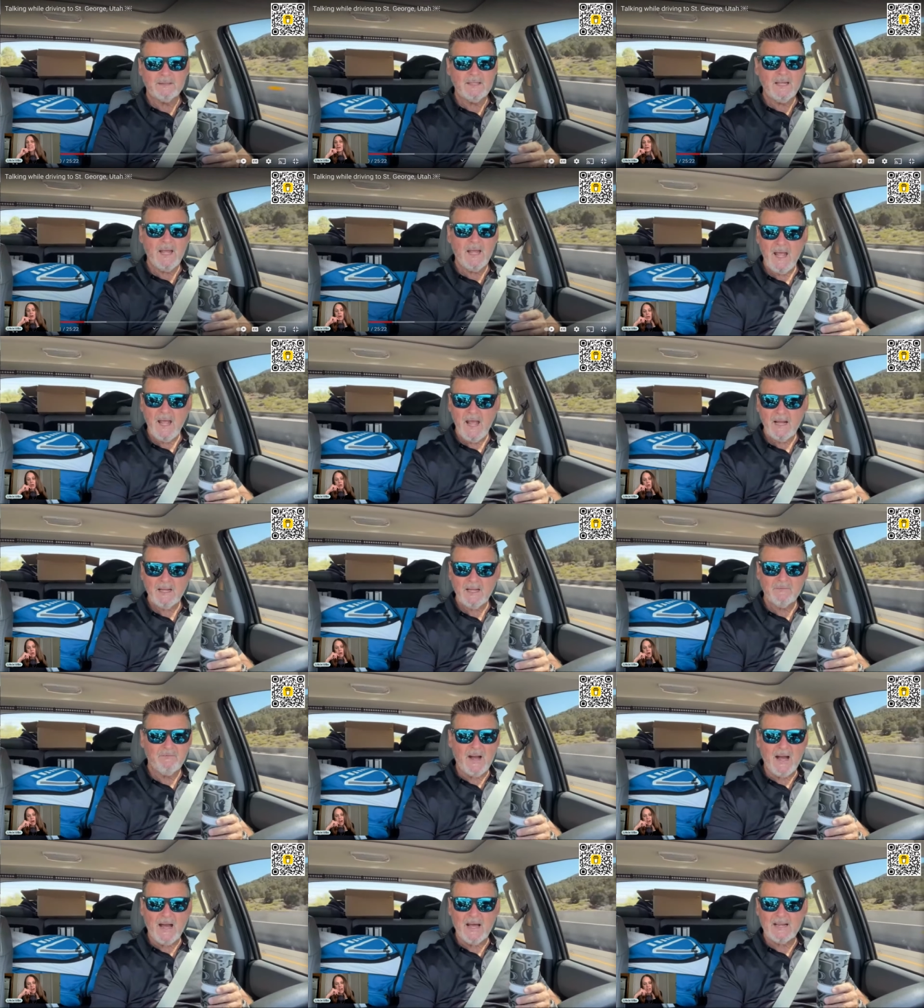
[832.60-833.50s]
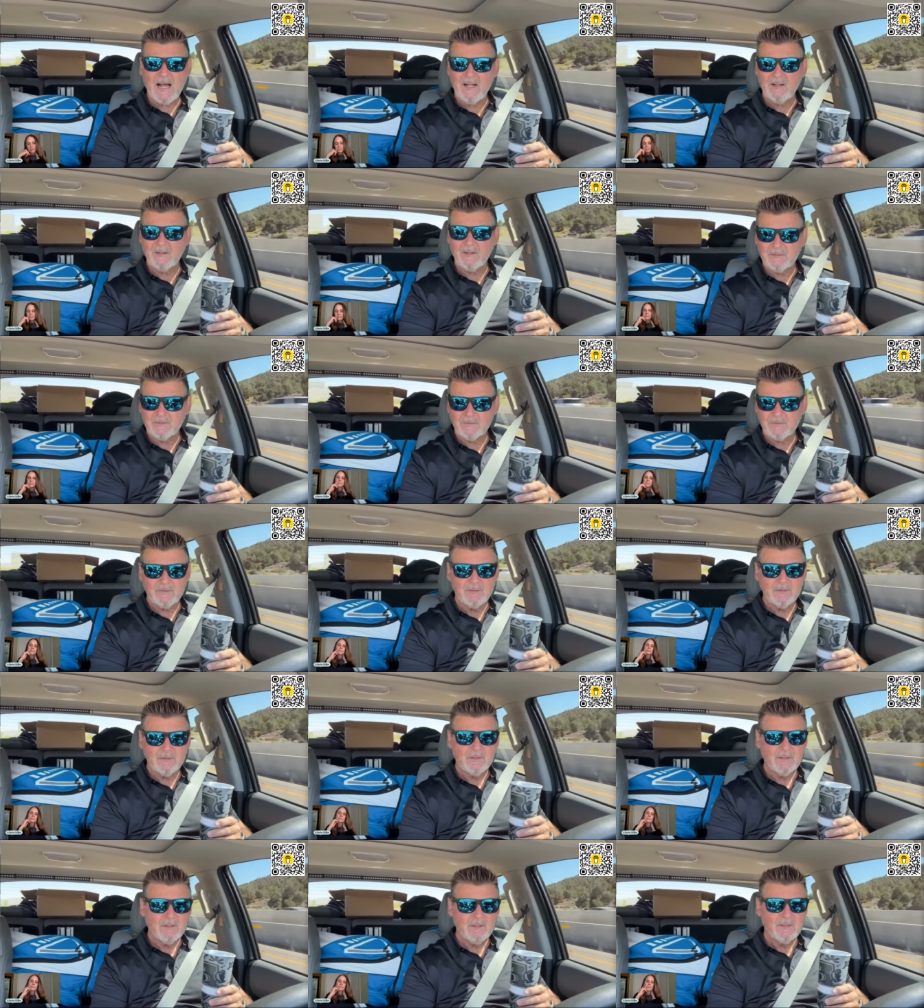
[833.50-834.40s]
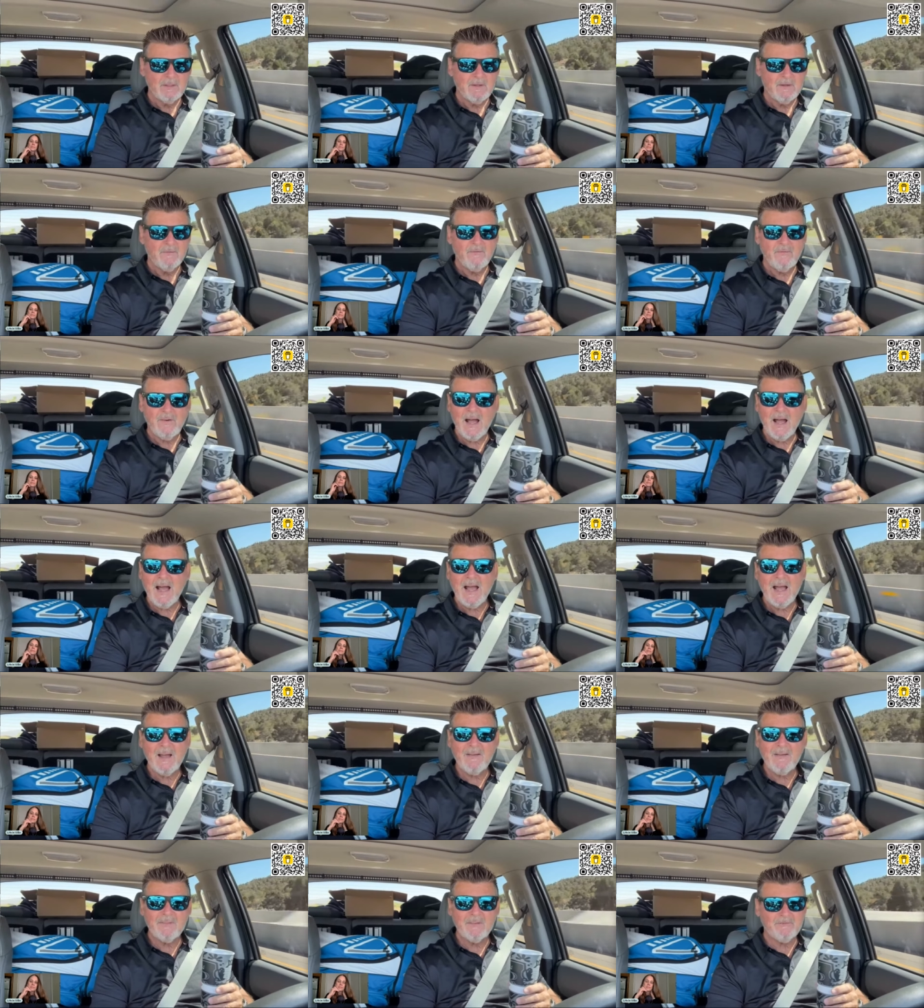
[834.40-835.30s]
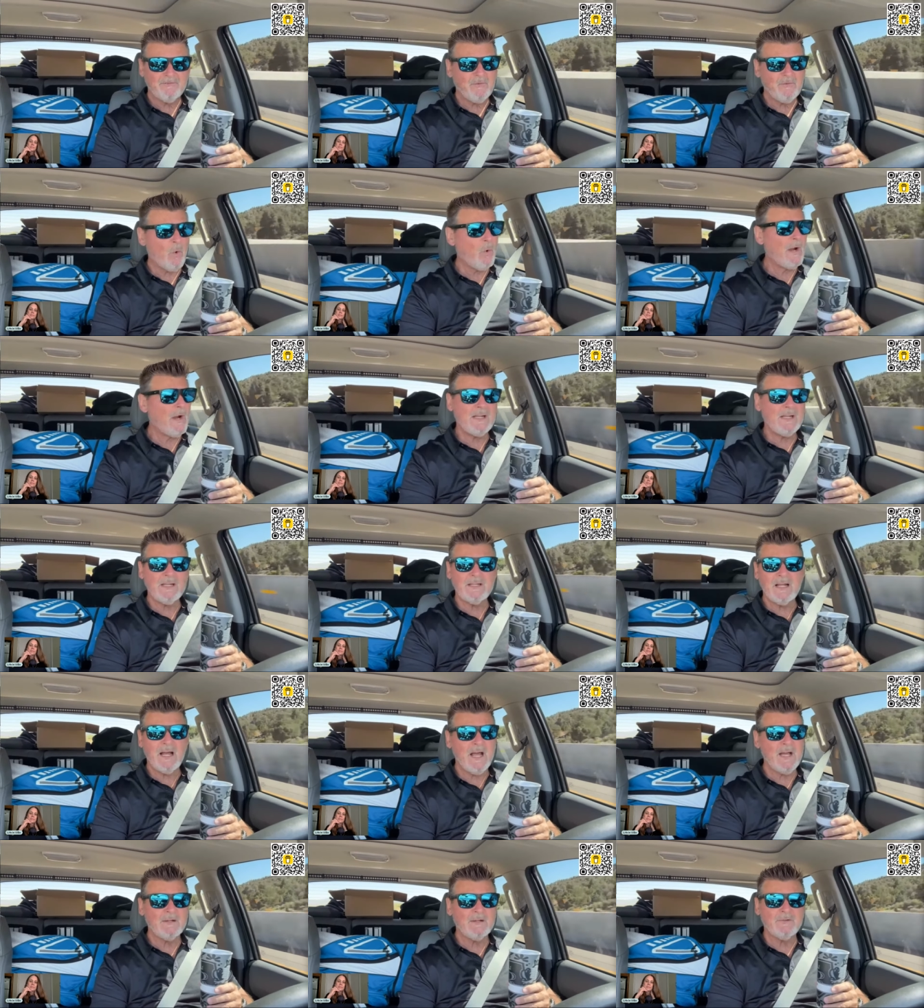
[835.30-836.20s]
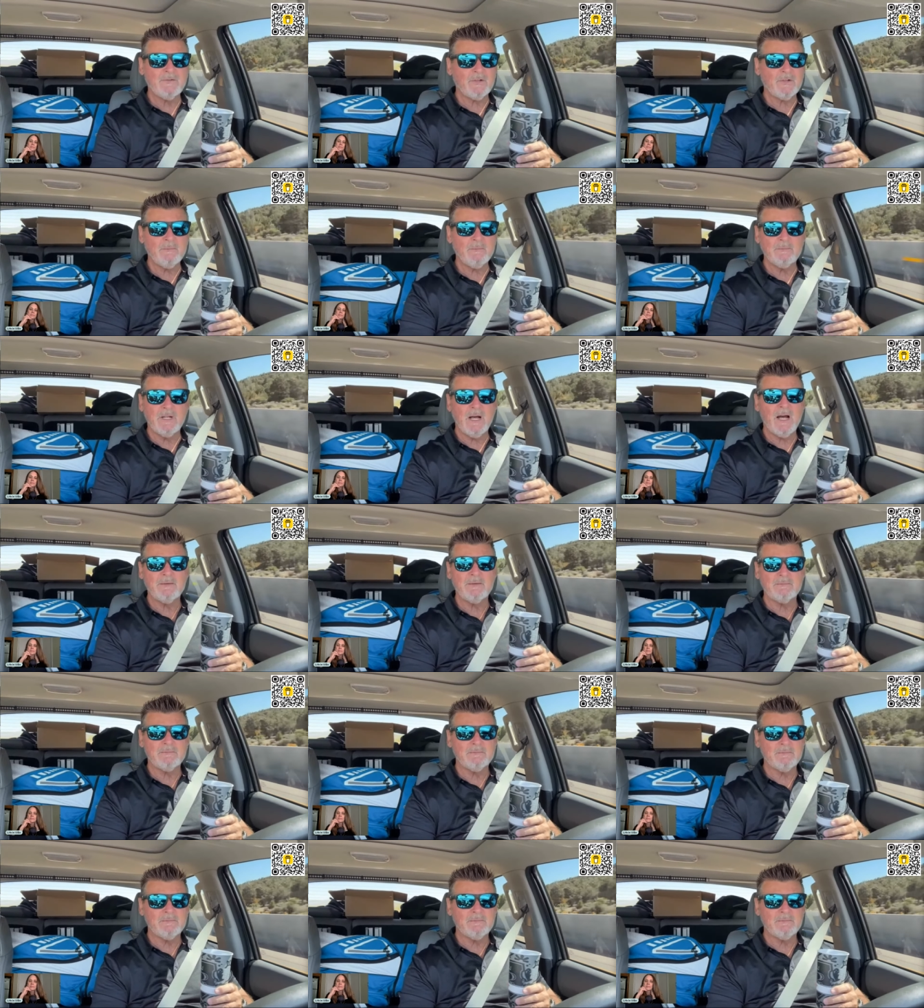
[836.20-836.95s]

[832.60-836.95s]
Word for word: the oh, heck? God. five dollars? Five four eighty nine or some nut